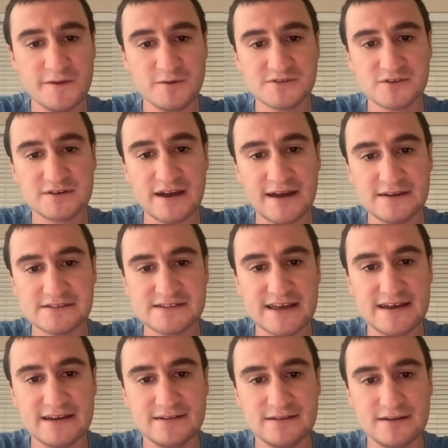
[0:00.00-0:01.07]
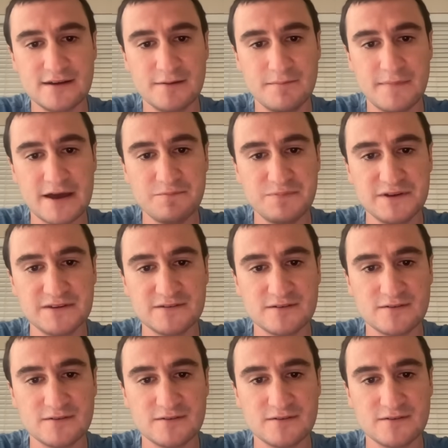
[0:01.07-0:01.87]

Those are guys that, in my opinion,